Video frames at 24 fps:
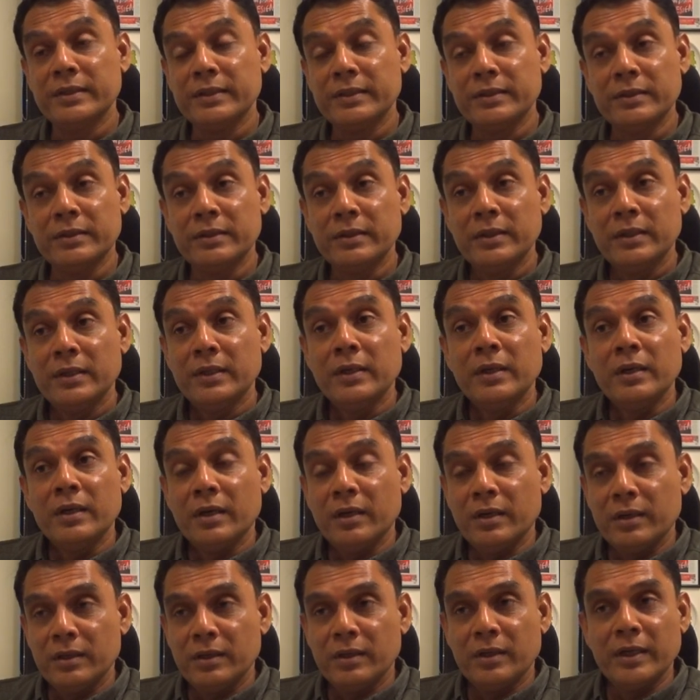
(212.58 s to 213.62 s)
And
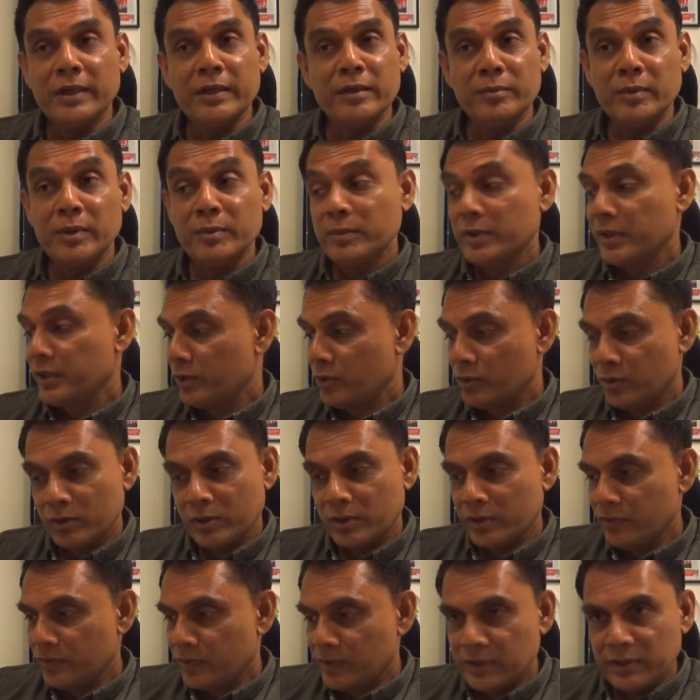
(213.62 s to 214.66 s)
I remember he could
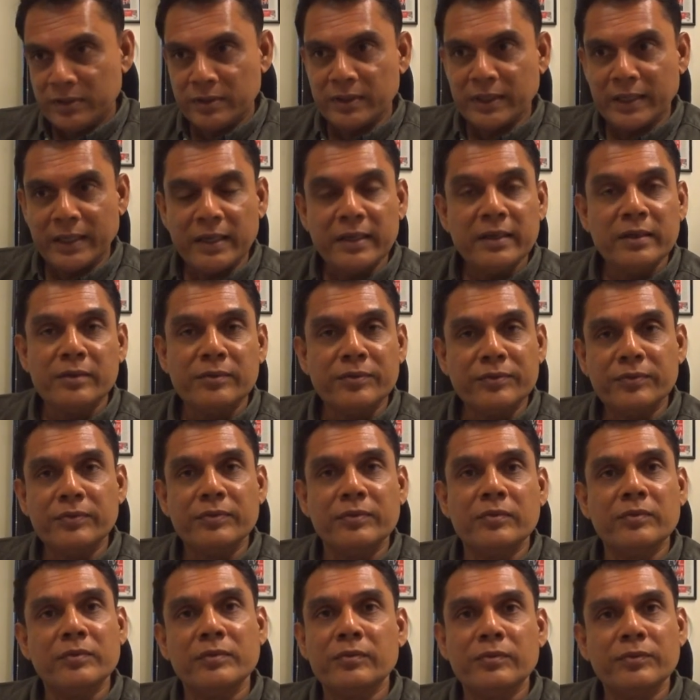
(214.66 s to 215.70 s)
not even dial the
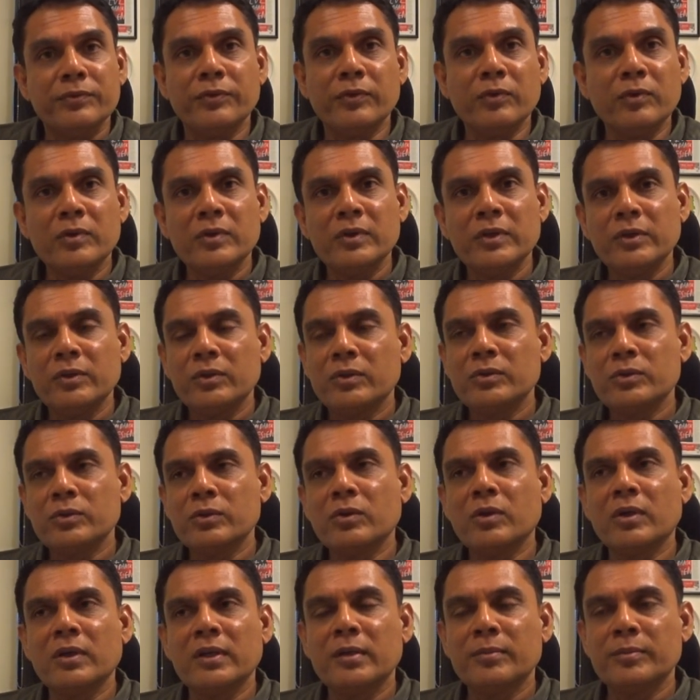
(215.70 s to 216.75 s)
phone, you know, to
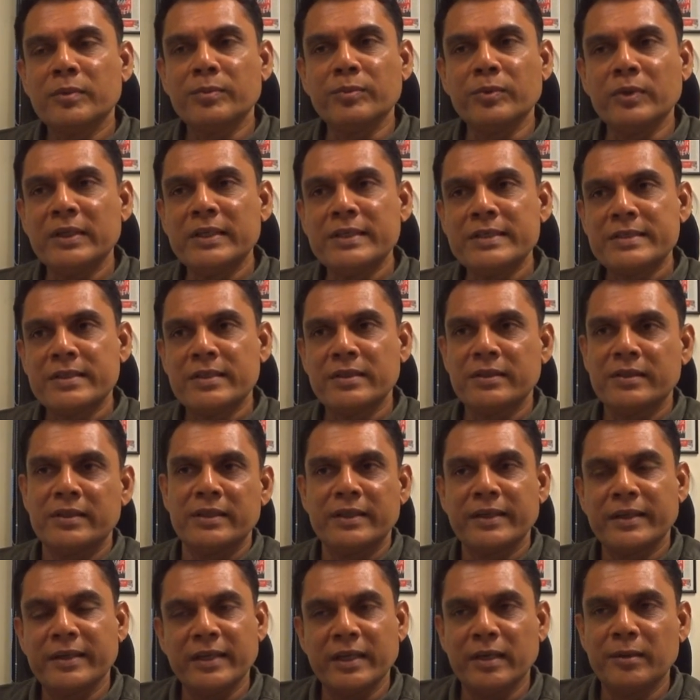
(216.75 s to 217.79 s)
call up the police, and
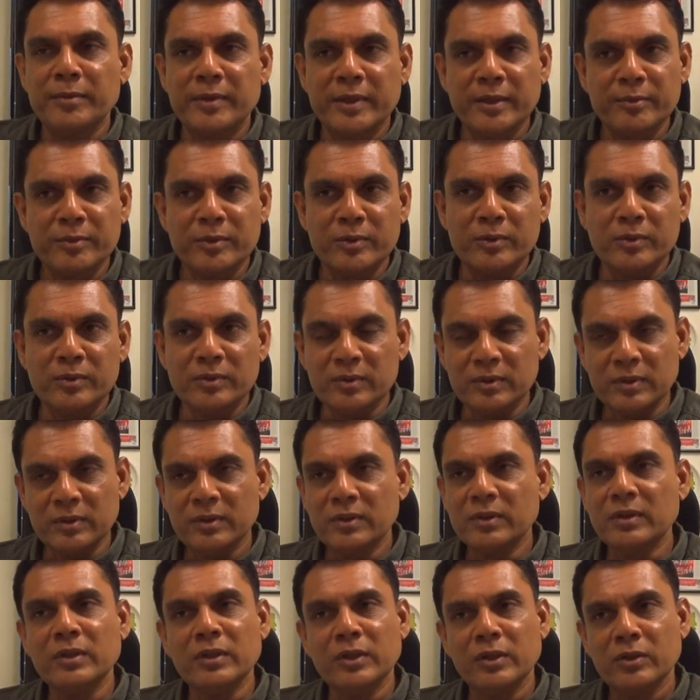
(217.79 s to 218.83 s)
Derek helped him to,
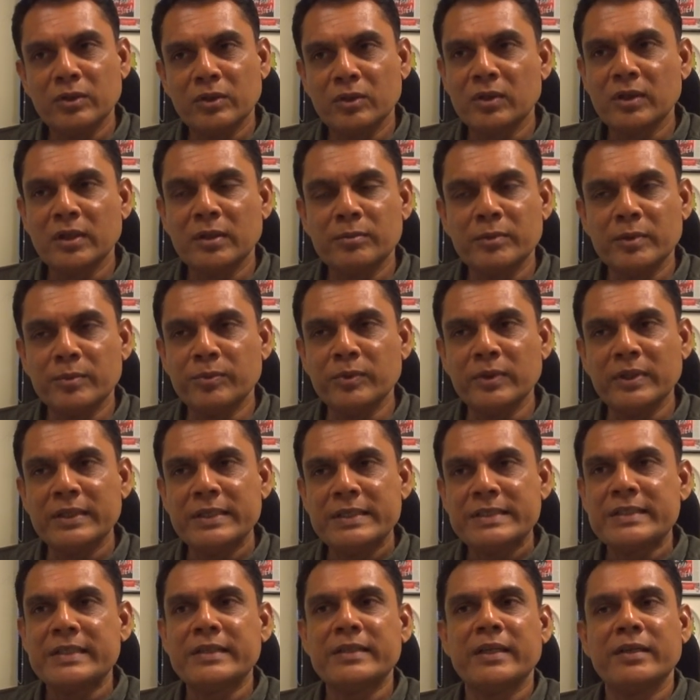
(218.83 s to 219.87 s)
you know, call up the
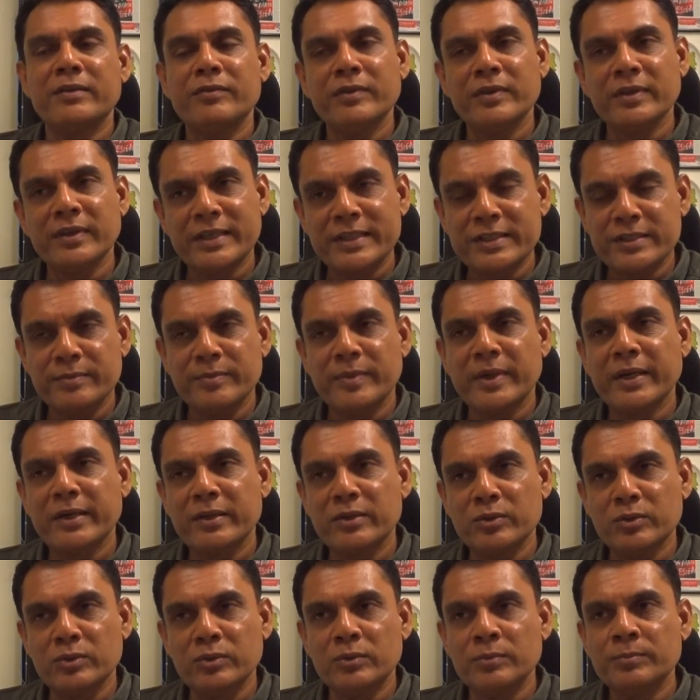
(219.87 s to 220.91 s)
police, and then we rushed back
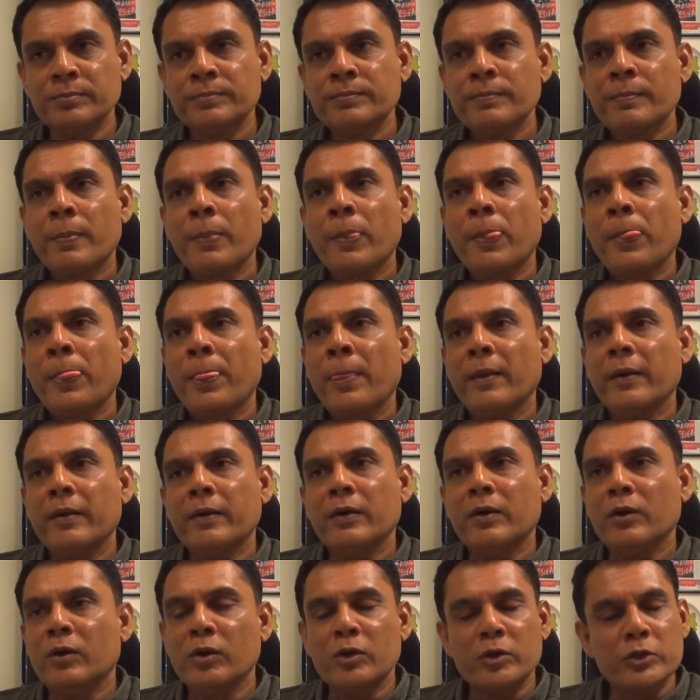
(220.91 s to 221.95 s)
to
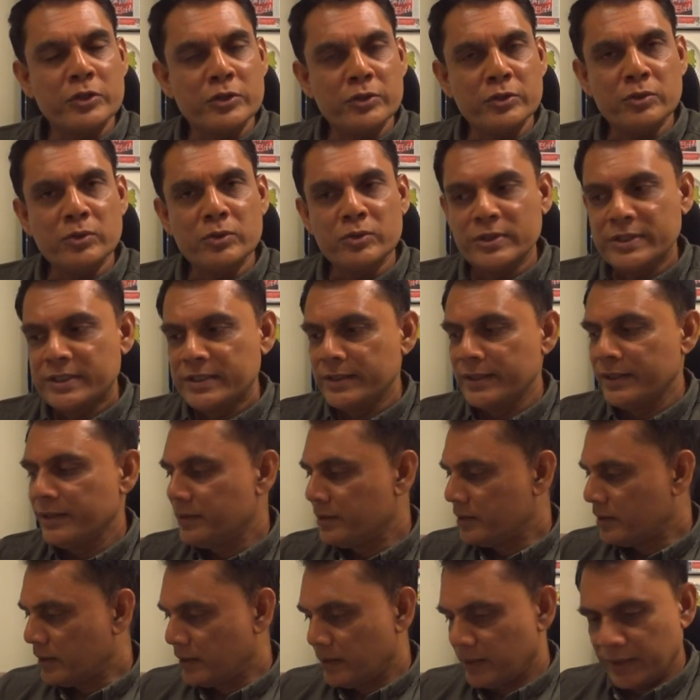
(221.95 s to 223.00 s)
Horseshoe to see
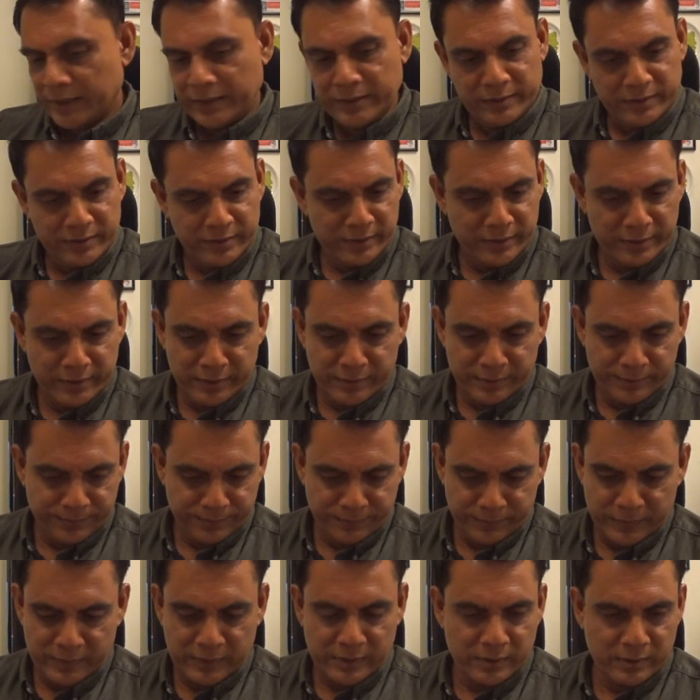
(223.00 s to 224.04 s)
Anthony
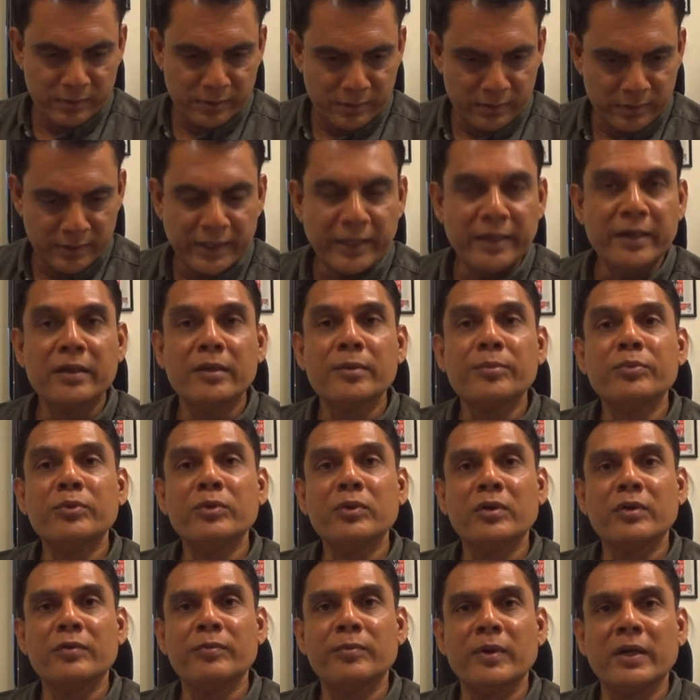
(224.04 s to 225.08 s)
lying in a
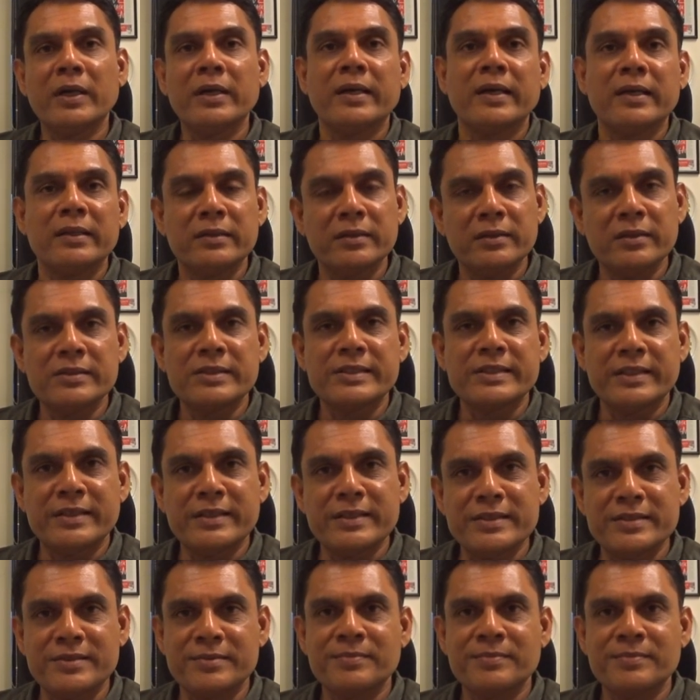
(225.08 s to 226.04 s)
pool of blood under the chairs.